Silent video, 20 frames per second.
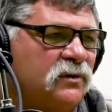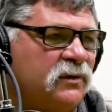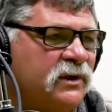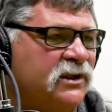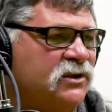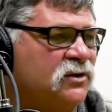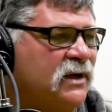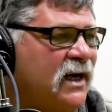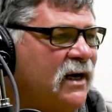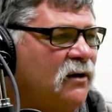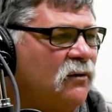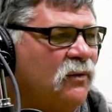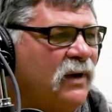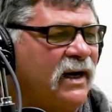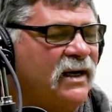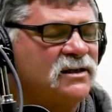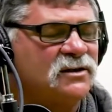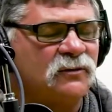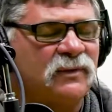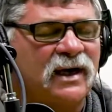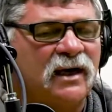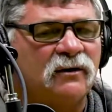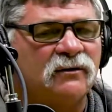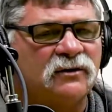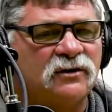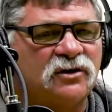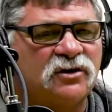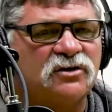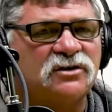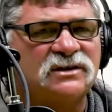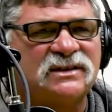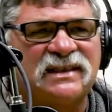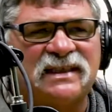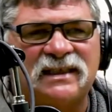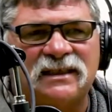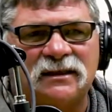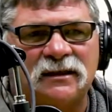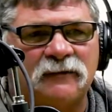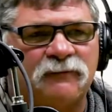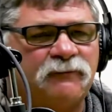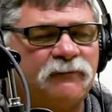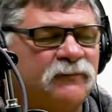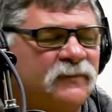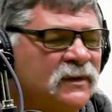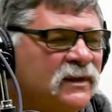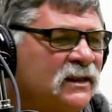try to raise around 13 to